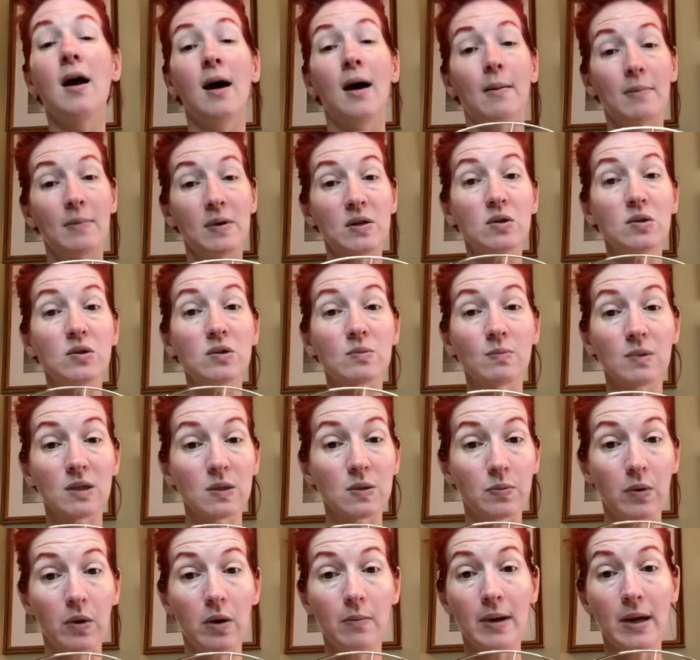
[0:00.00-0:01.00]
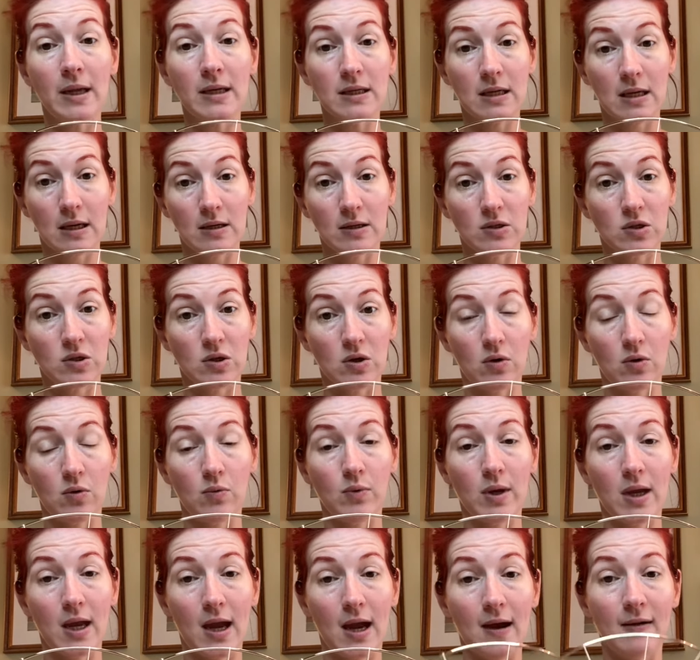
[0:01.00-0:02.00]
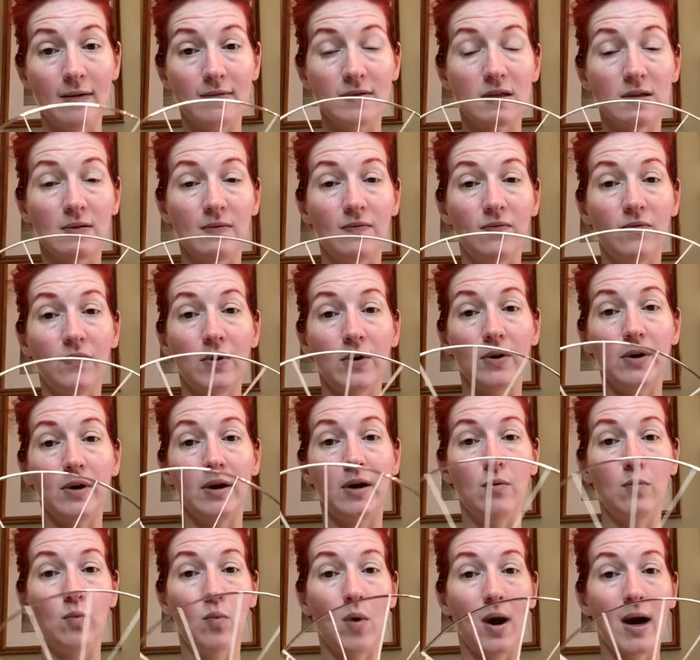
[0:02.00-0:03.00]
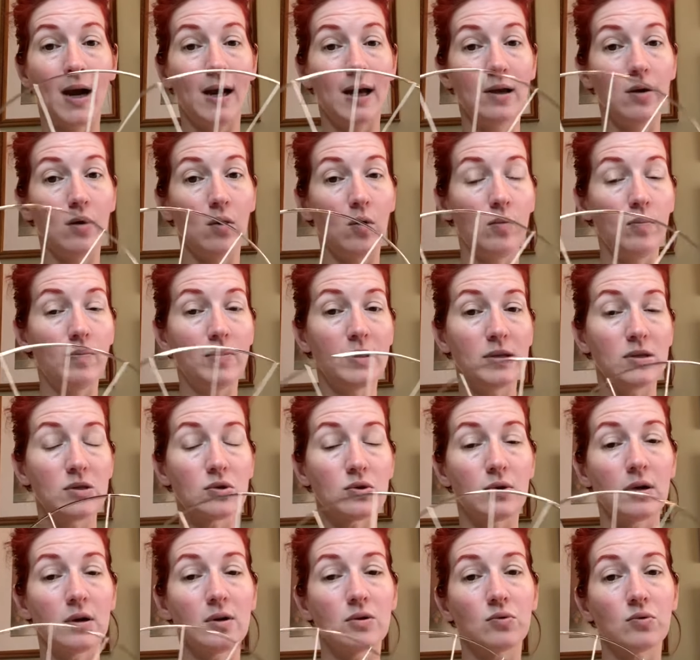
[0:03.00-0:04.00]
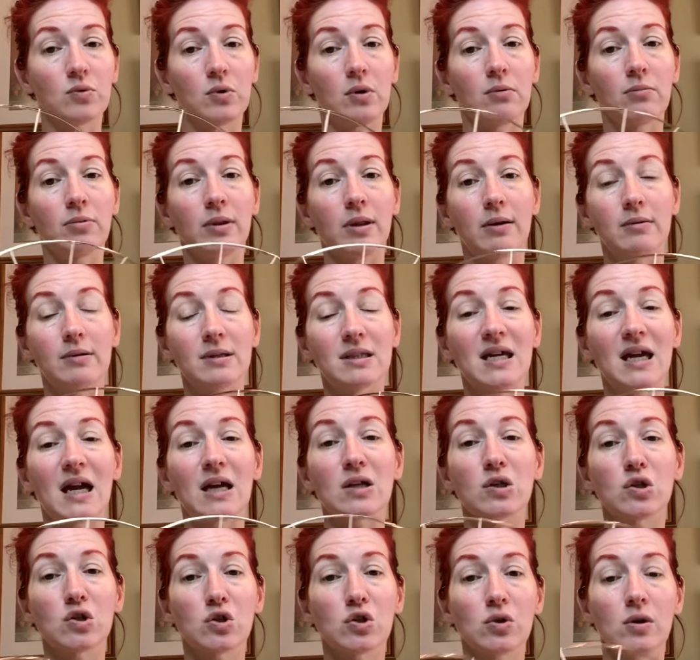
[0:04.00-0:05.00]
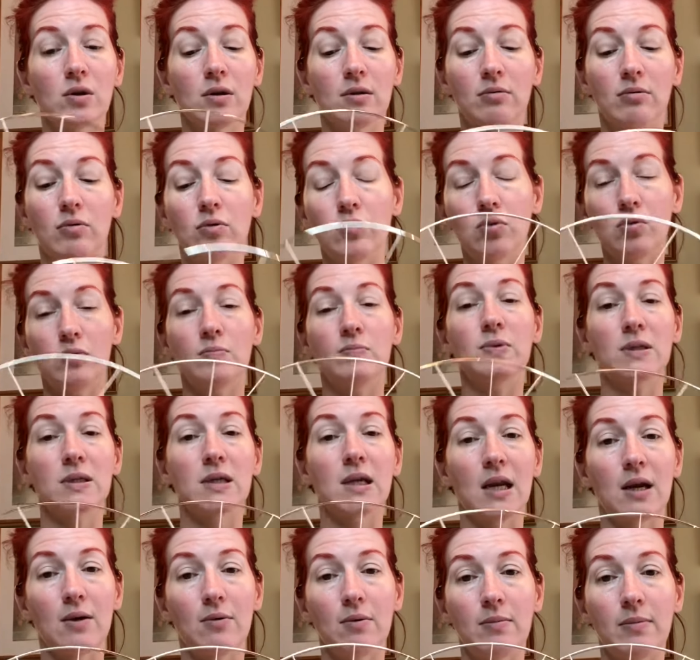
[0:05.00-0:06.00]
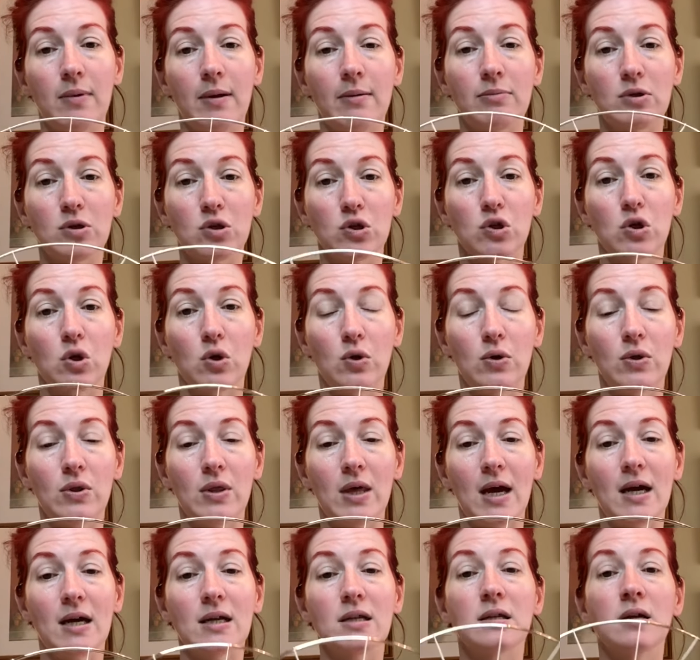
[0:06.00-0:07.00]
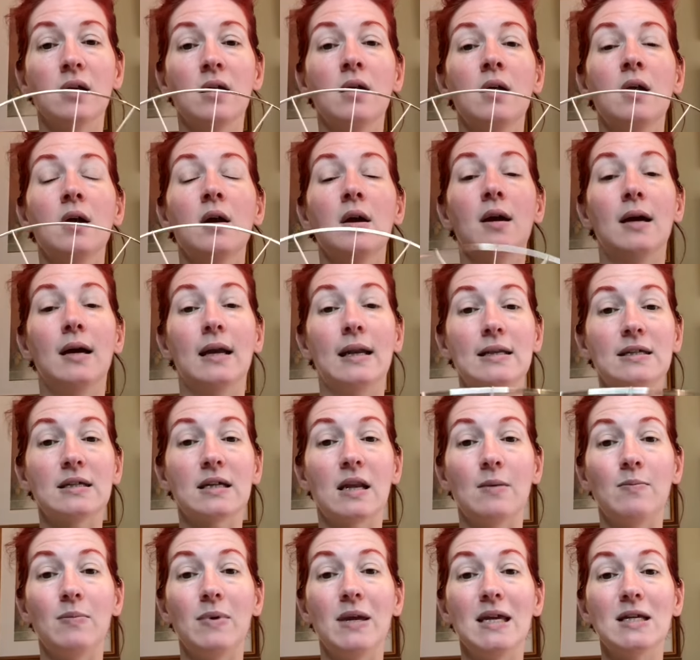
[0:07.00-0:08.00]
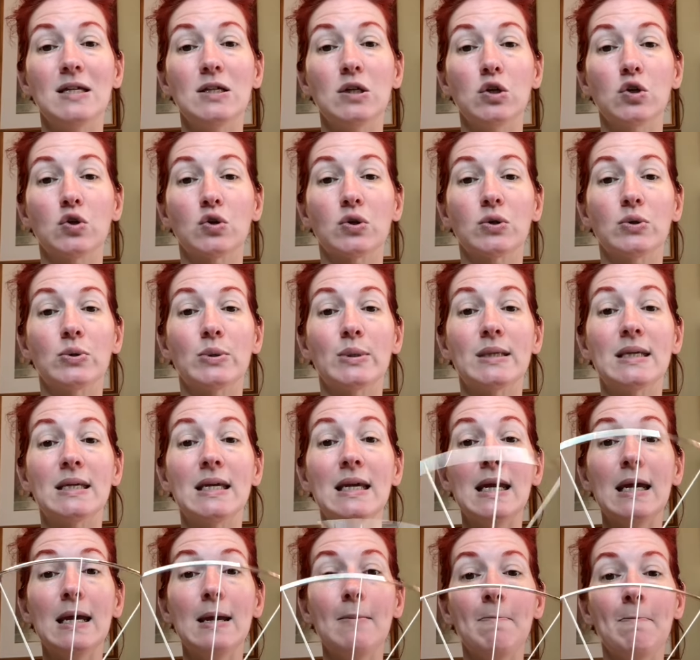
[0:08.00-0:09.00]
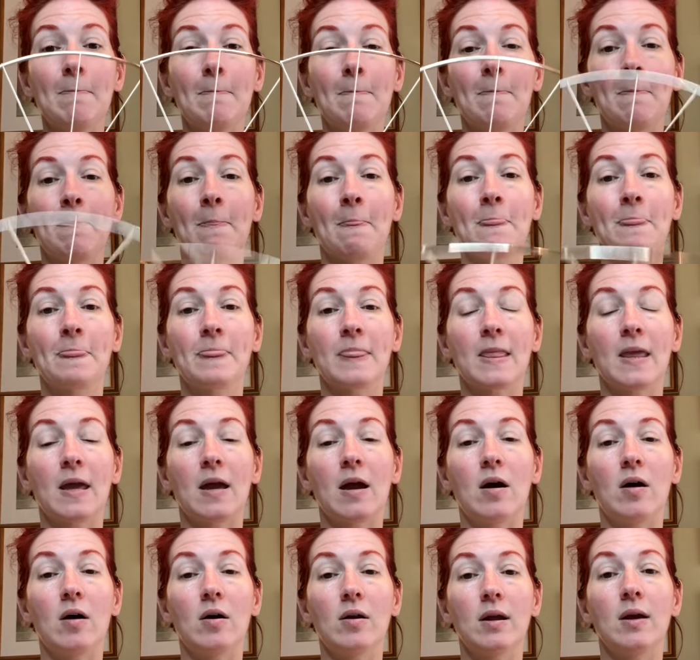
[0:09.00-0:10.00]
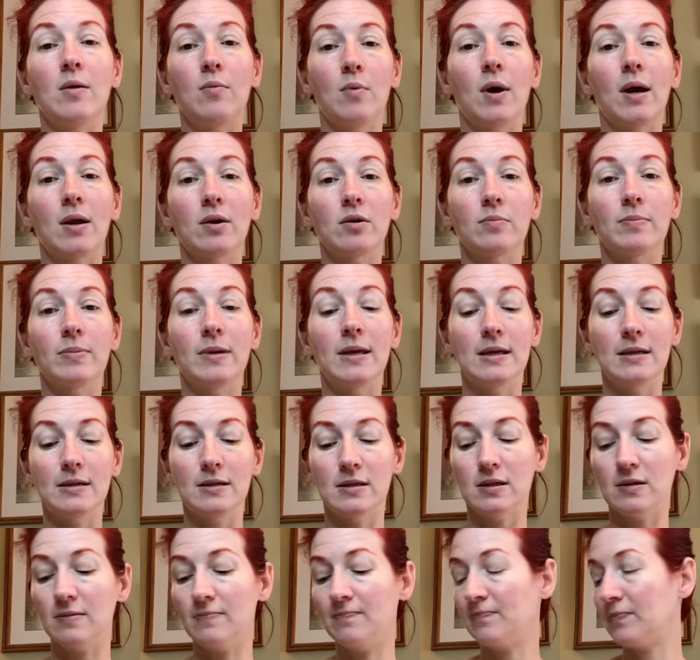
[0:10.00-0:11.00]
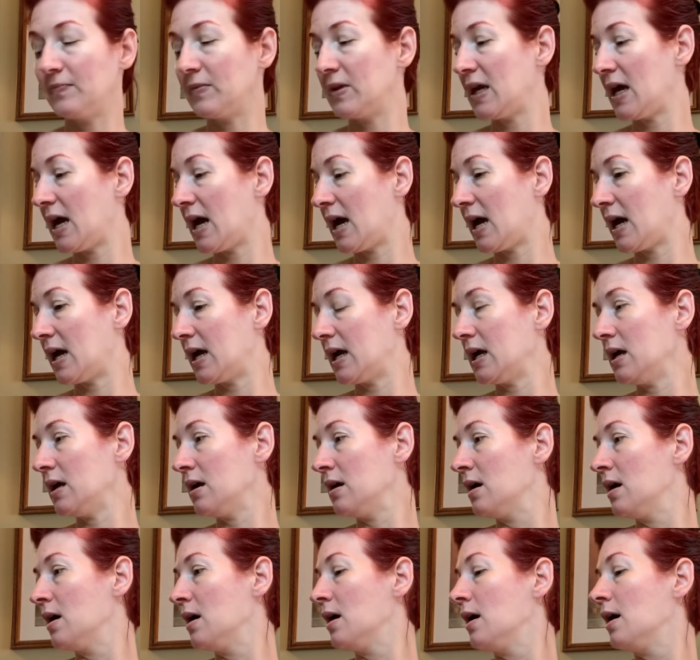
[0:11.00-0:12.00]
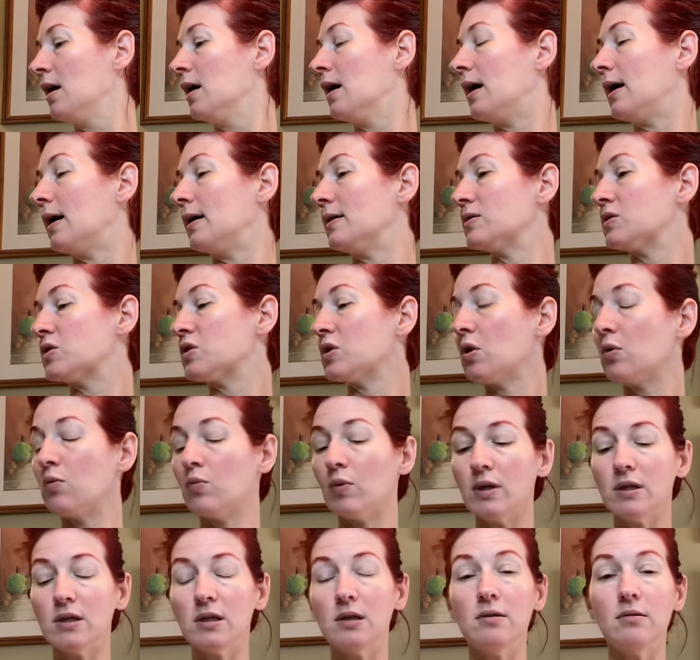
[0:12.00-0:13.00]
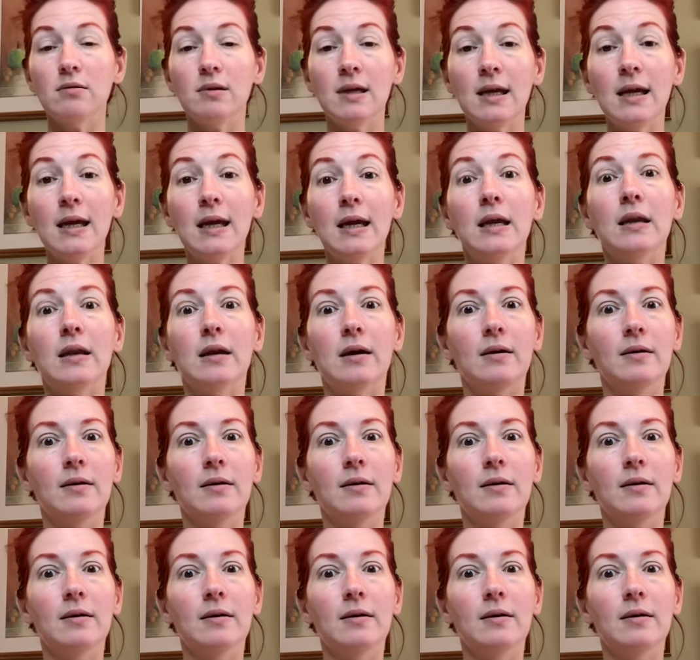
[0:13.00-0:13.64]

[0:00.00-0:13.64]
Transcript: I'm gonna do some experimenting. So we have some very wide open strings. We're gonna play with texture and loops, and I wanna be able to show you that. And it's gonna be easier to see on a wider piece, okay? So what do you need?